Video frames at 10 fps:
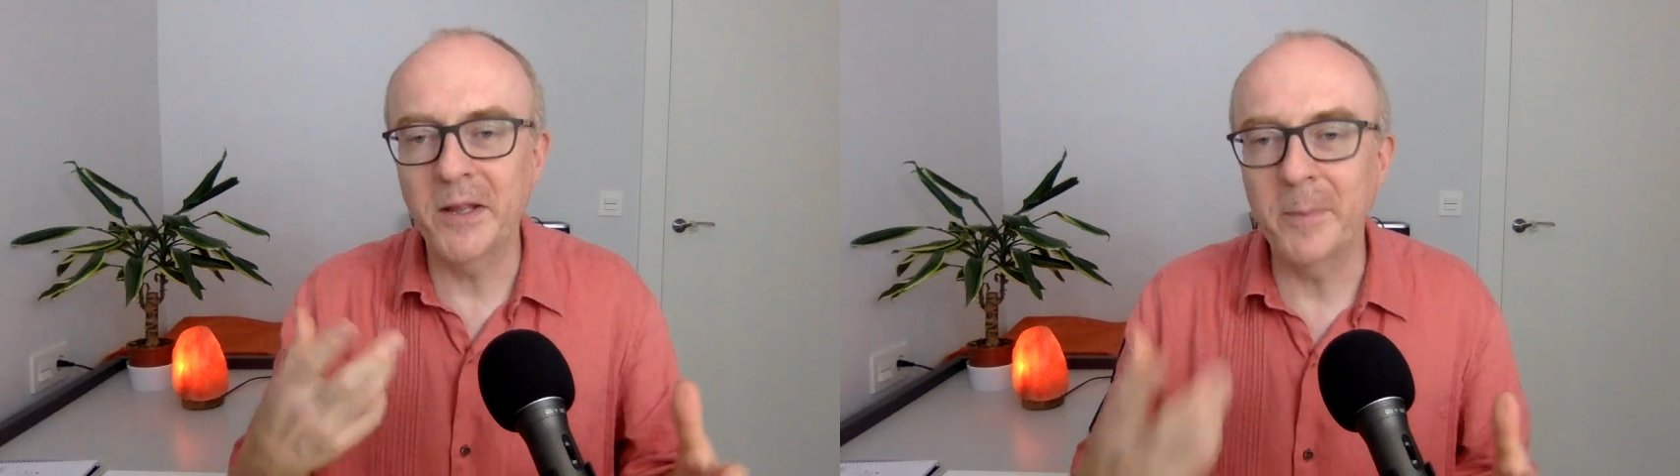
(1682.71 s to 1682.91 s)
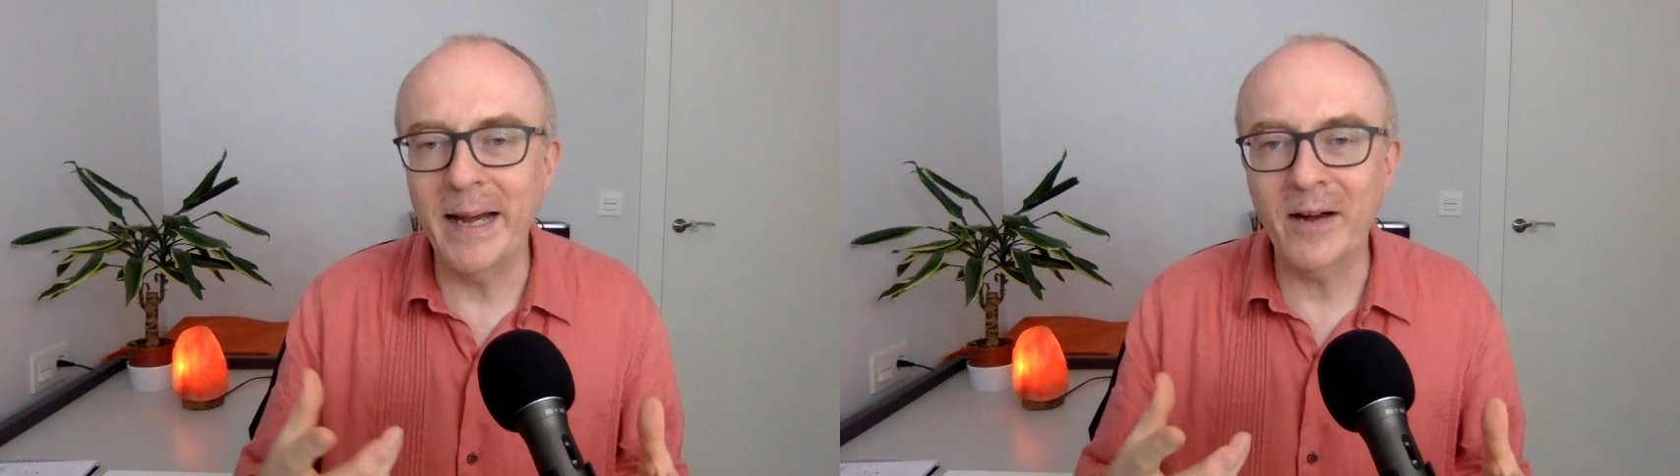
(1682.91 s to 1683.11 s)

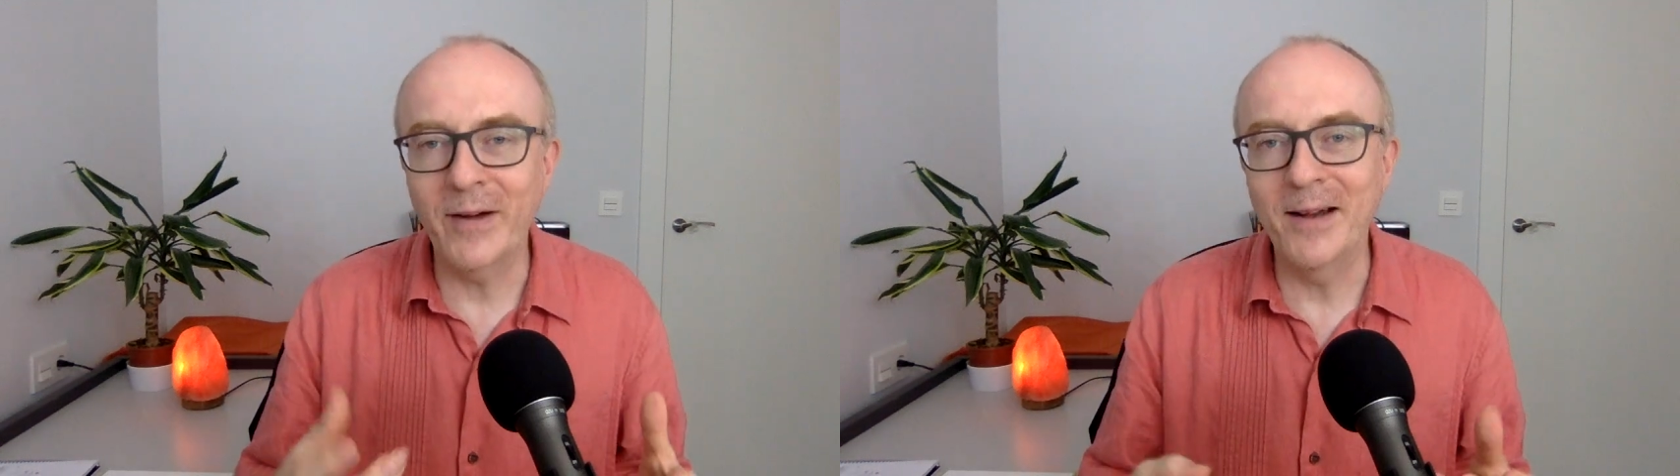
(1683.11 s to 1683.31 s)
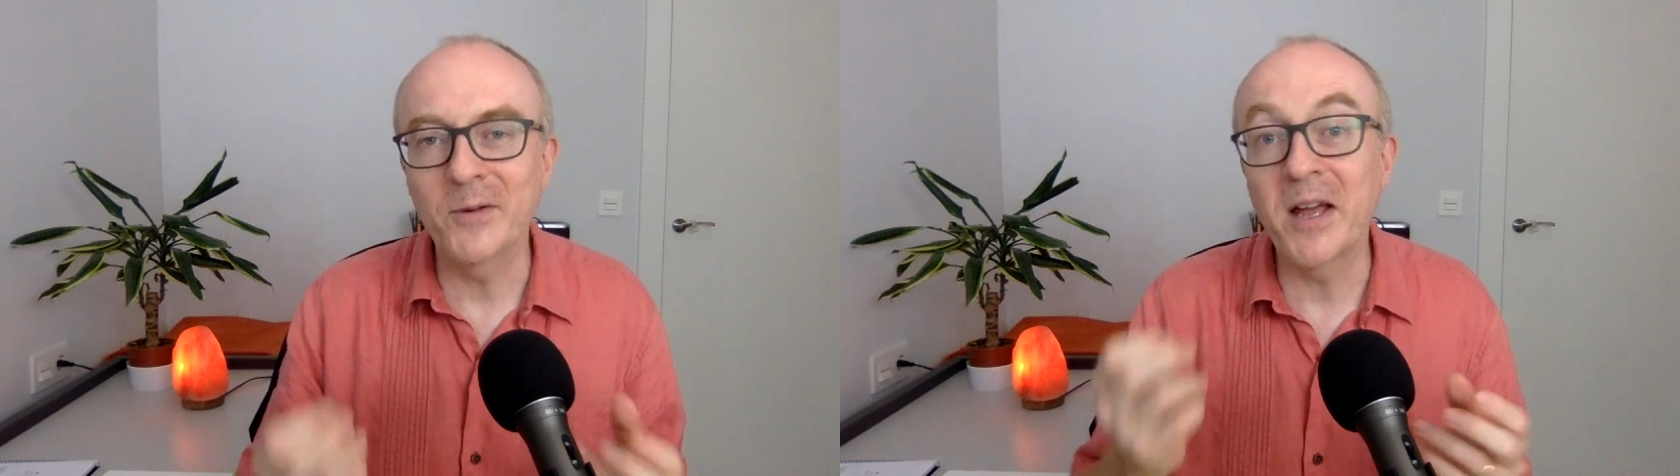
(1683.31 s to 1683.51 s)
the
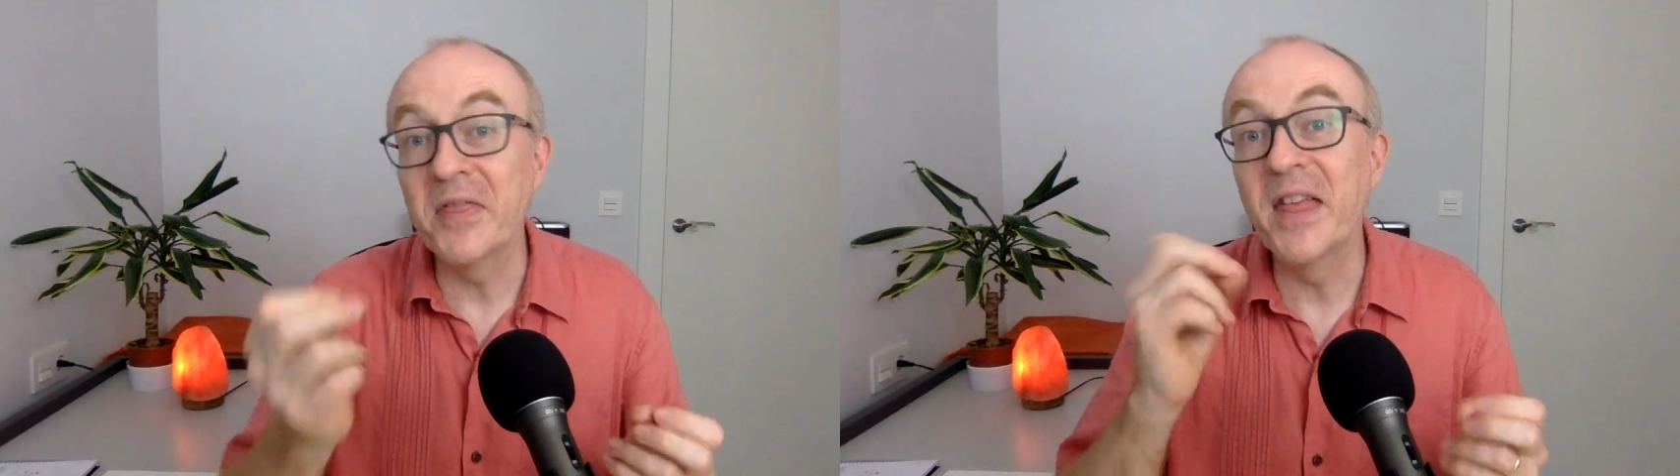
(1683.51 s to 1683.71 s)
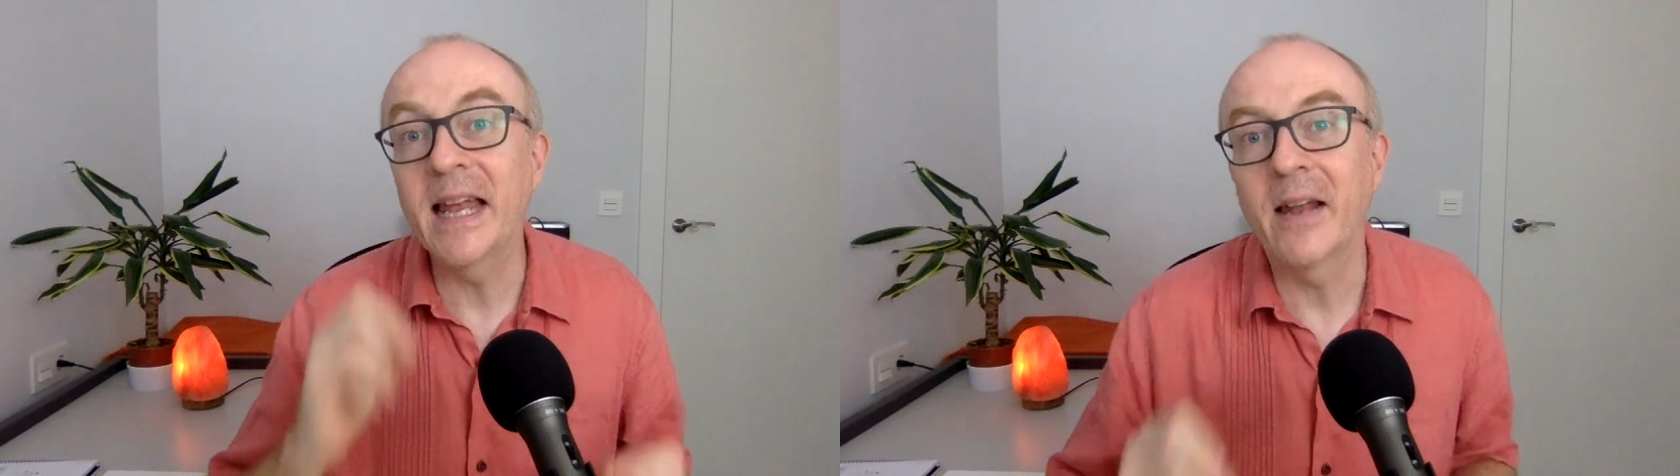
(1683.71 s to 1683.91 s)
background,
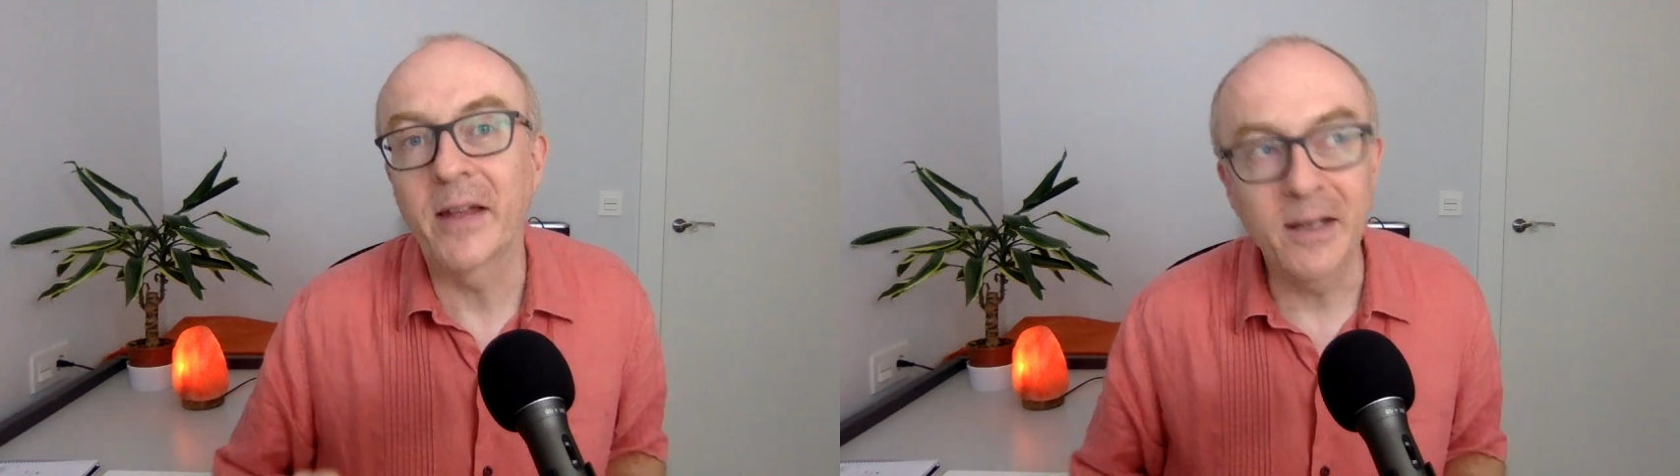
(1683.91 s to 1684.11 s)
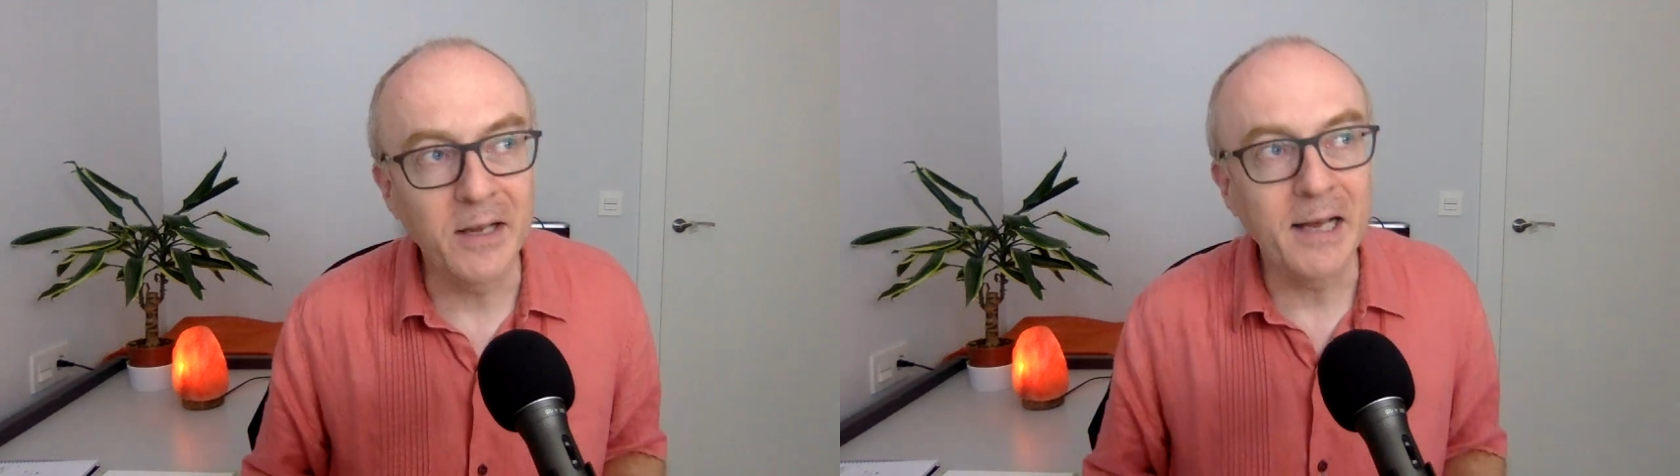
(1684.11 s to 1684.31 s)
and then I can